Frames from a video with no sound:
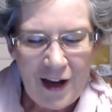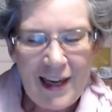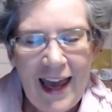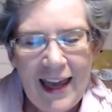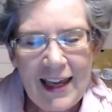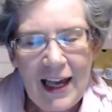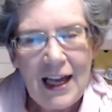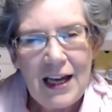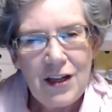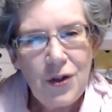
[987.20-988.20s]
Okay,
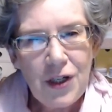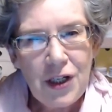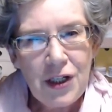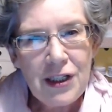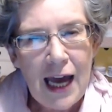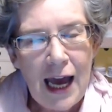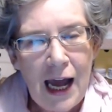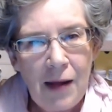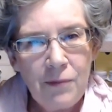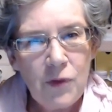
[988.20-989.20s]
you can
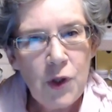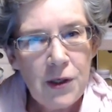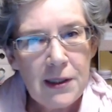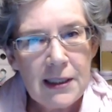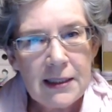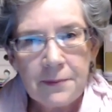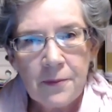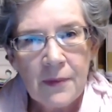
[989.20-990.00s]
use